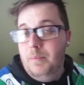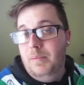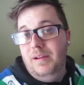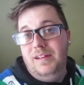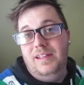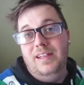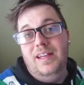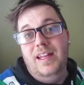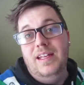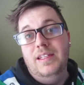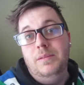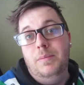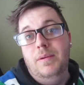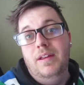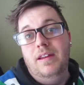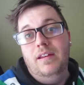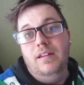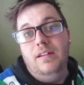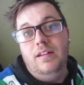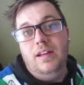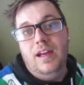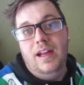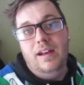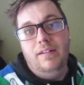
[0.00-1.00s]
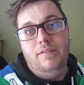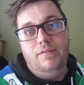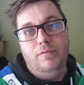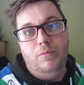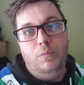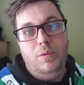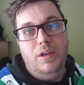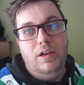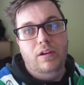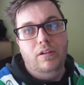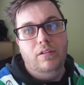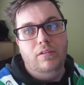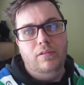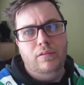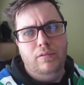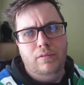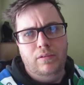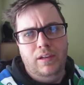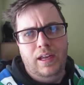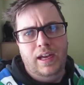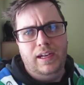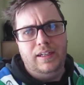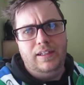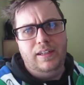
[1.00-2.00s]
But today's been kind of weird
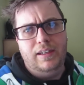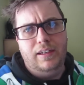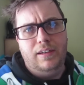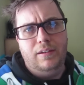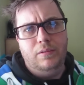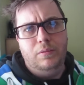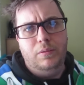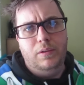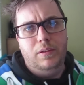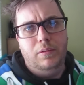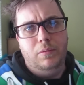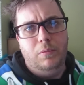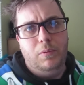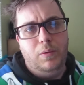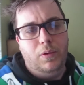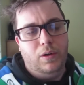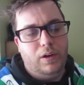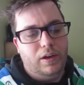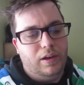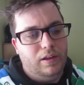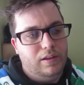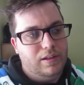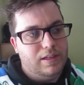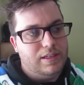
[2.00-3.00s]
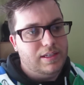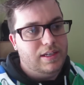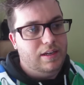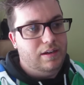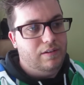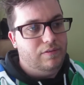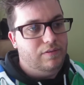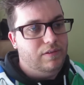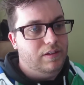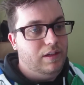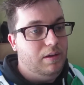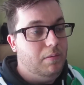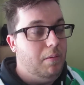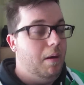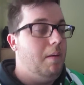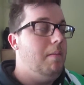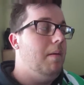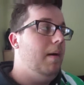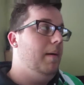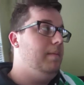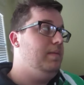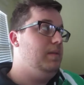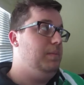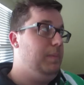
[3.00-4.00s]
and hectic with work and stuff, and then my
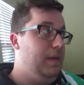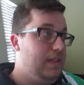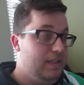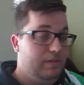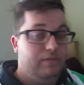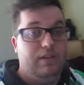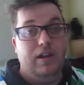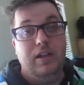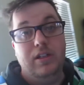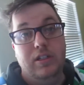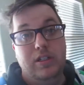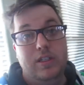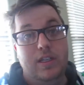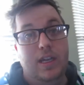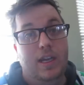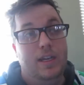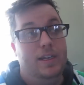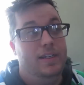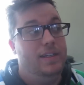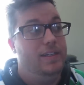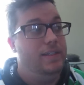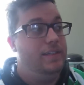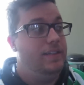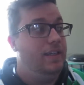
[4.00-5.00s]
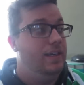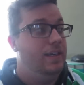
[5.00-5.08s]
mom's best friend just got into